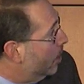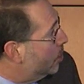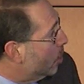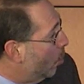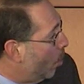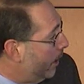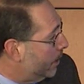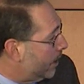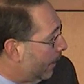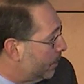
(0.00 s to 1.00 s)
So what
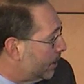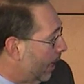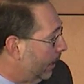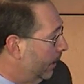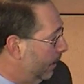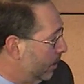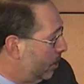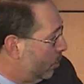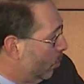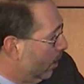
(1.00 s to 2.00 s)
is hepcidin? And this
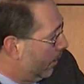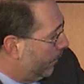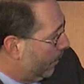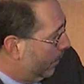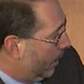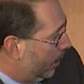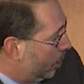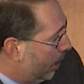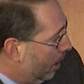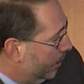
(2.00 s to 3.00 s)
is work from
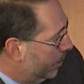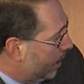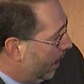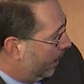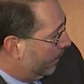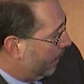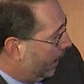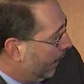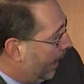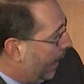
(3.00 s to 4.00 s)
Xiaolin Zhang in
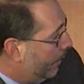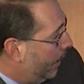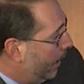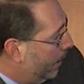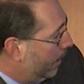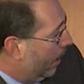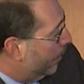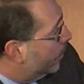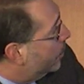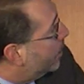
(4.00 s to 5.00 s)
my lab and
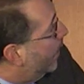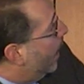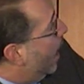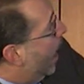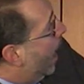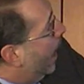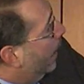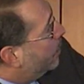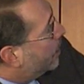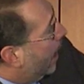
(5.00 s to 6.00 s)
others.
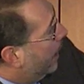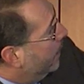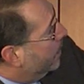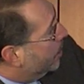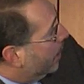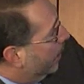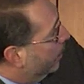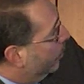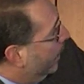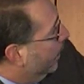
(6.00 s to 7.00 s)
Hepcidin is an
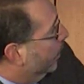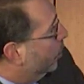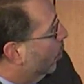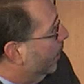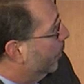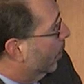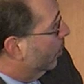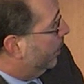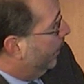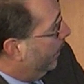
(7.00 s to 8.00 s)
iron regulatory
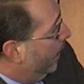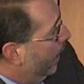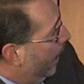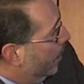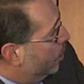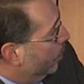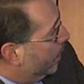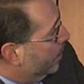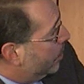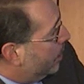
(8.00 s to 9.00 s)
protein. As you
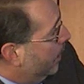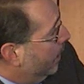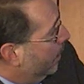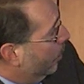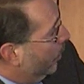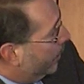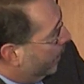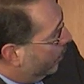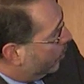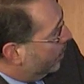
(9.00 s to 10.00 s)
can see, with
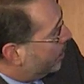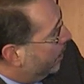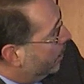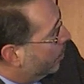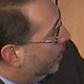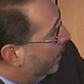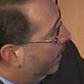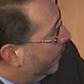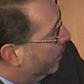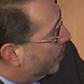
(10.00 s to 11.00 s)
increasing degree
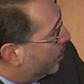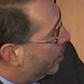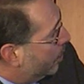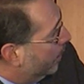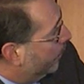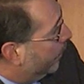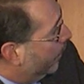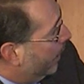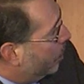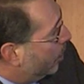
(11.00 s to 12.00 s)
of interstitial
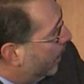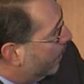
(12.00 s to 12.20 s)
inflammation,